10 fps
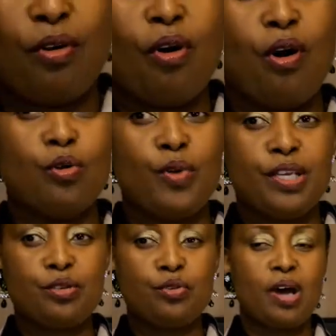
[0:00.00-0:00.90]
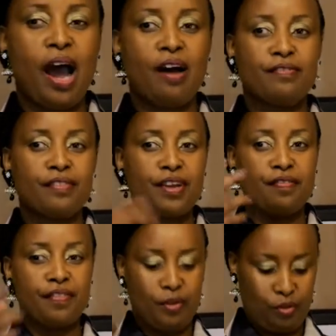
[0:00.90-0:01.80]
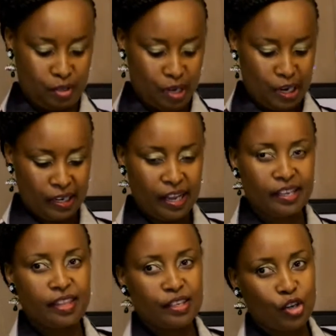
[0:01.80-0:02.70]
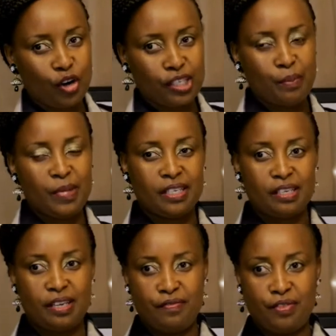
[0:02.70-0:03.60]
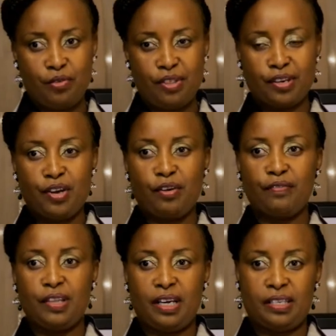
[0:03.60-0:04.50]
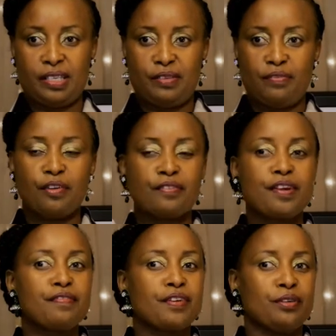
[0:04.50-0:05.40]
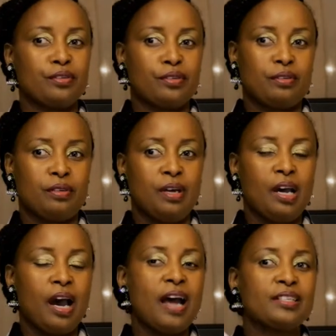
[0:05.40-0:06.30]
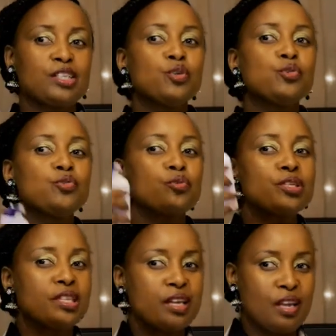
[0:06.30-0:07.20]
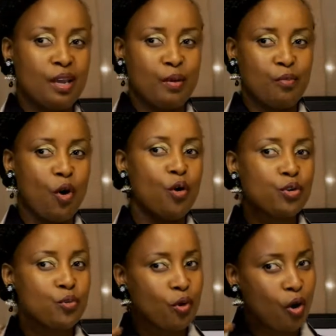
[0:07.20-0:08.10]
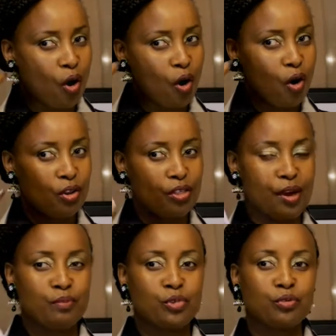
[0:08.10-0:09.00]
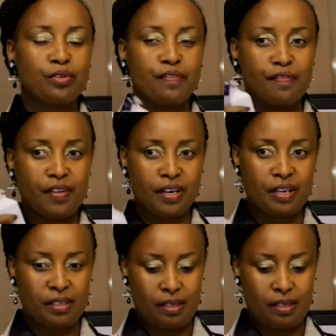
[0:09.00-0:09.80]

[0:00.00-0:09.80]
always you'll have refills. Like the doctor might give you 3 of this for refills until you see him or you call them to refill it.